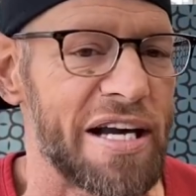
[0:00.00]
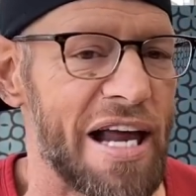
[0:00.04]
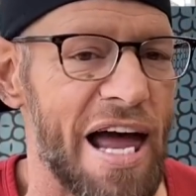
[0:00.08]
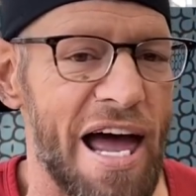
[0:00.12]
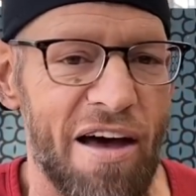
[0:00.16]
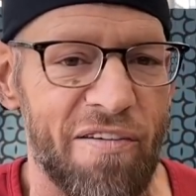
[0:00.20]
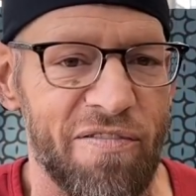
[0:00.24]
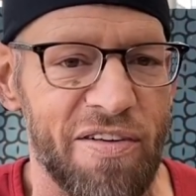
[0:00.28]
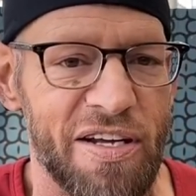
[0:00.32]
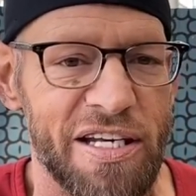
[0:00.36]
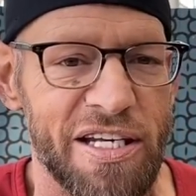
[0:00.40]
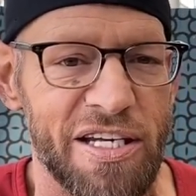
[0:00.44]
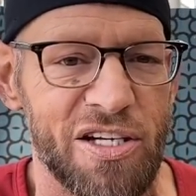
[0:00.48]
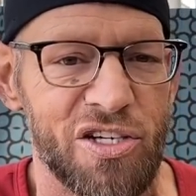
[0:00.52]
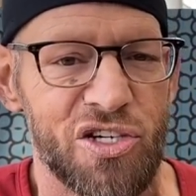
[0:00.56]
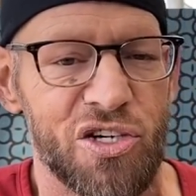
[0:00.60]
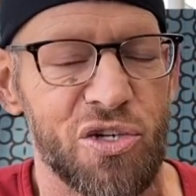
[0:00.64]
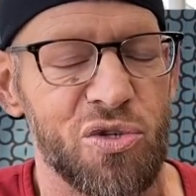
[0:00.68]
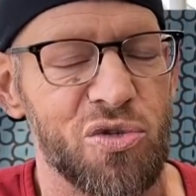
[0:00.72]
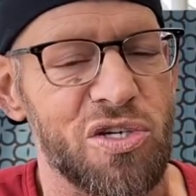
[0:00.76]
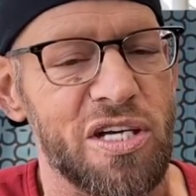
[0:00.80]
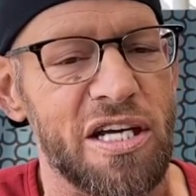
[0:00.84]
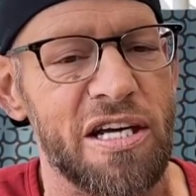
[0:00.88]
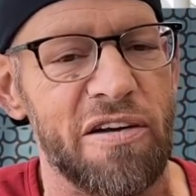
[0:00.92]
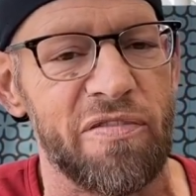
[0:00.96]
have any
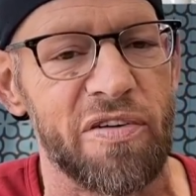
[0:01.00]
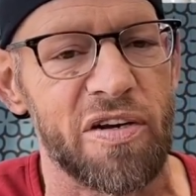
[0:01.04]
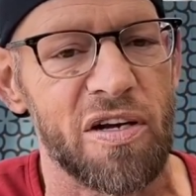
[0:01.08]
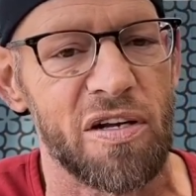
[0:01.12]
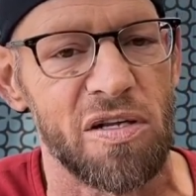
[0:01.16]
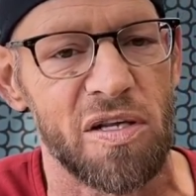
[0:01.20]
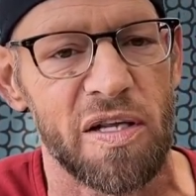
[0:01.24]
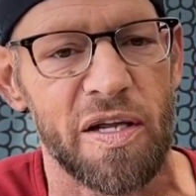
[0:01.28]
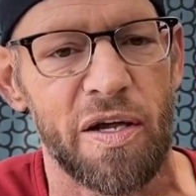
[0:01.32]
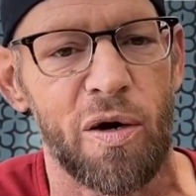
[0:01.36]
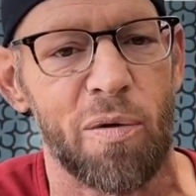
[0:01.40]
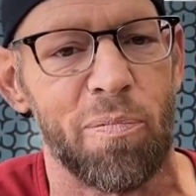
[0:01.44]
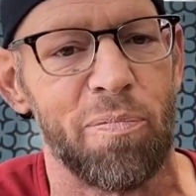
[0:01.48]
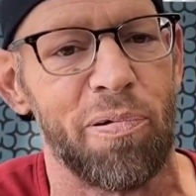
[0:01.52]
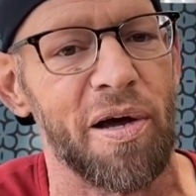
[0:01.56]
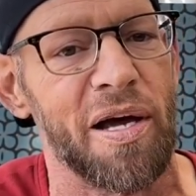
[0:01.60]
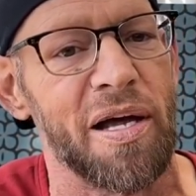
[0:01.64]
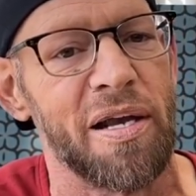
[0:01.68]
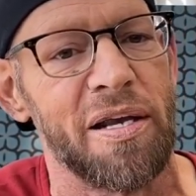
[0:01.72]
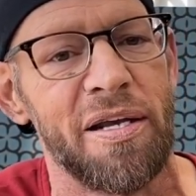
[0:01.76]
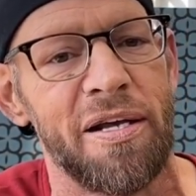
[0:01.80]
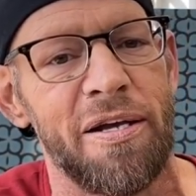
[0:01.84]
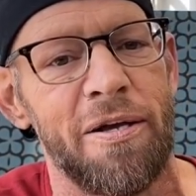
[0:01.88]
issues, even a little bit,